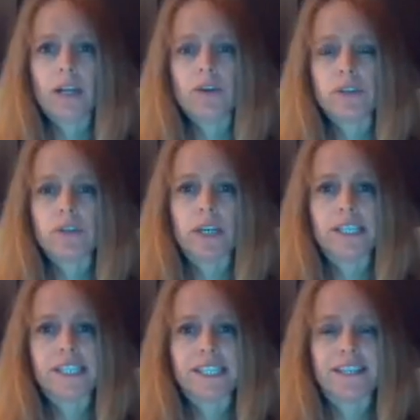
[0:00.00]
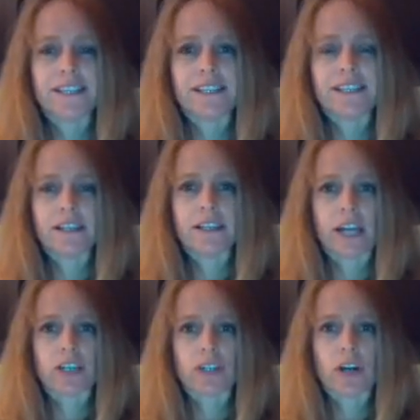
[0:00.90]
Hello students, this is the
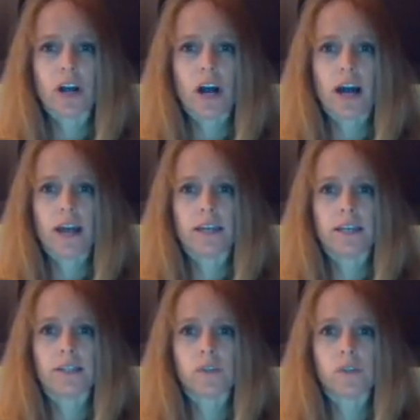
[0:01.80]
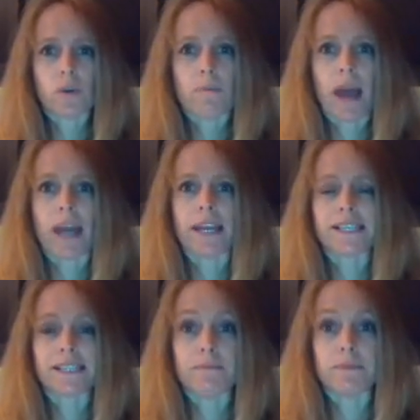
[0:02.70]
lecture on somatic
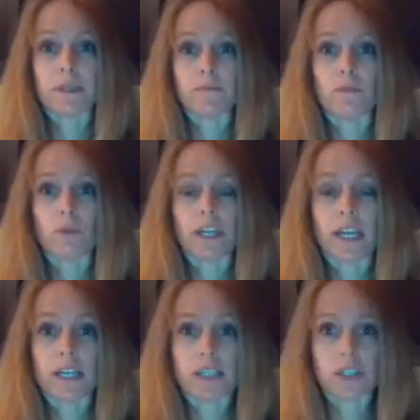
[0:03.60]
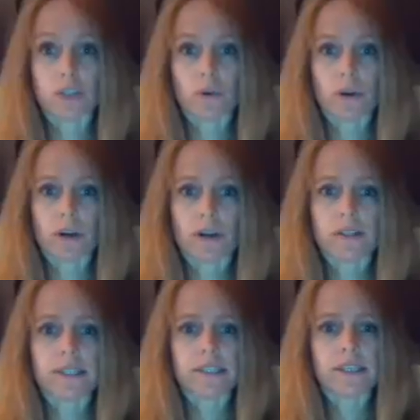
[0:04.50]
symptom related
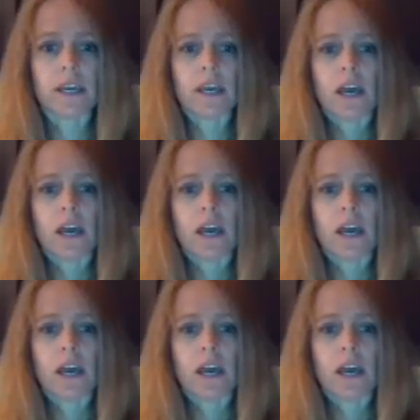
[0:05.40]
disorders.